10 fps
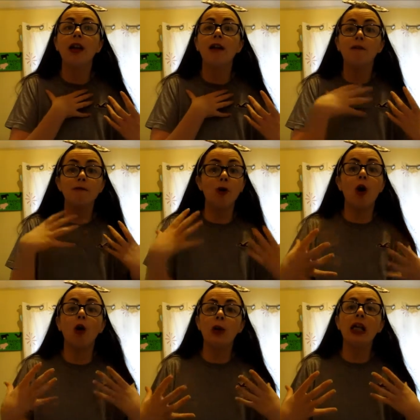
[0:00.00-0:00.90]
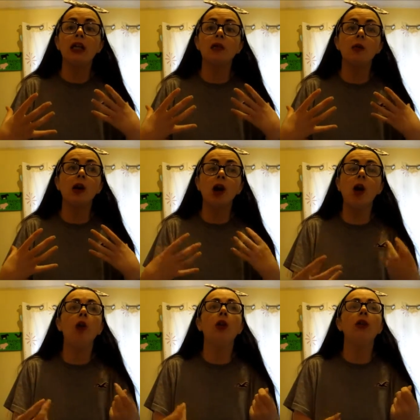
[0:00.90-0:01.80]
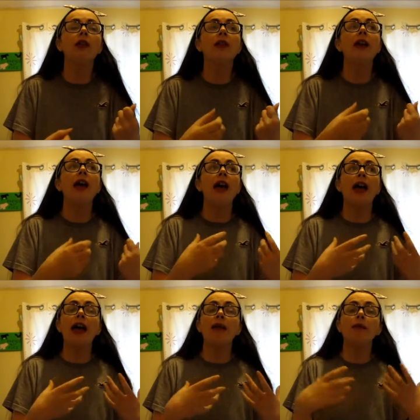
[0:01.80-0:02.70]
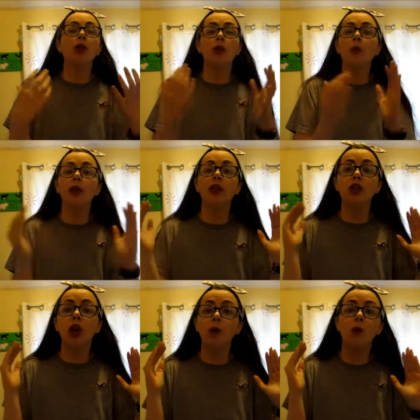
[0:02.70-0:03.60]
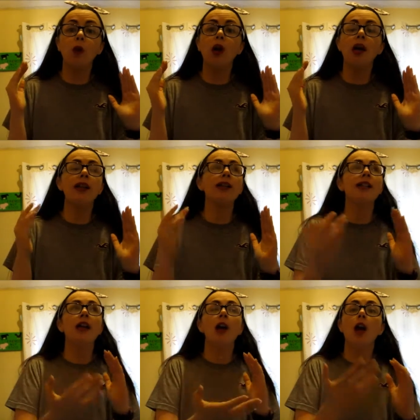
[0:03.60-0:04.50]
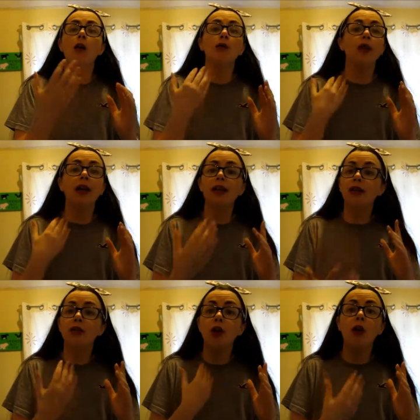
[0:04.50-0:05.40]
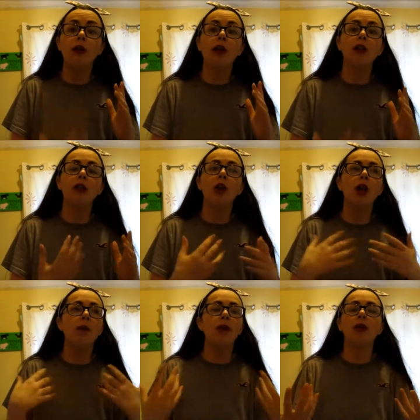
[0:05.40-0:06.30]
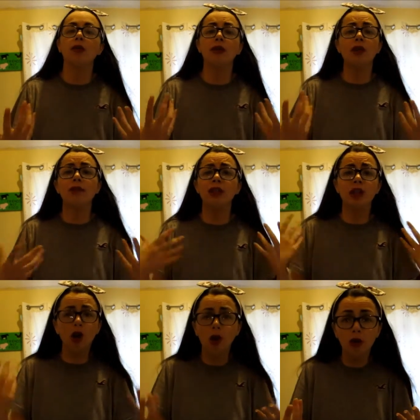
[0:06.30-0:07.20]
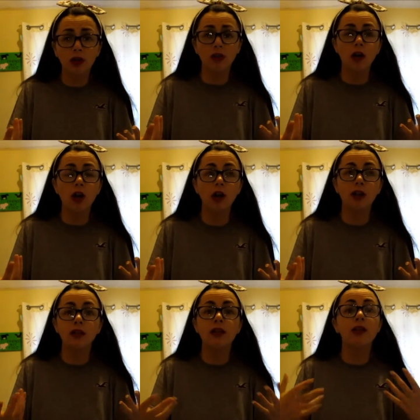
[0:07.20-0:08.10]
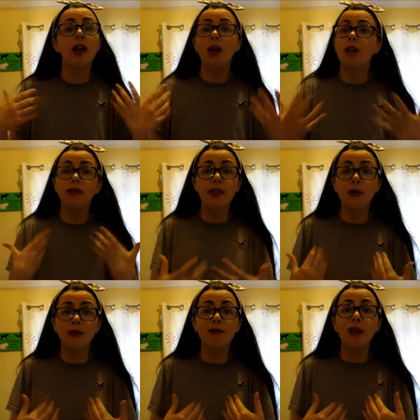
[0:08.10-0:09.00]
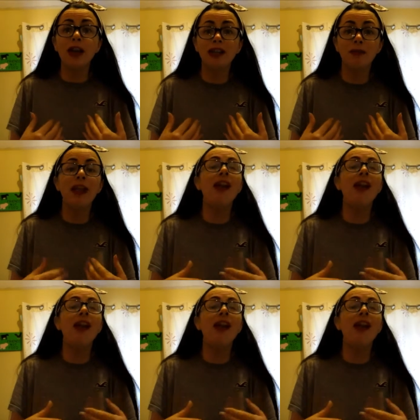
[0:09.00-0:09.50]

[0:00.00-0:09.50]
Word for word: four weeks with a cold and um, because where the job was I was right at the door all the time and because it's obviously colder in Ireland that was affecting me.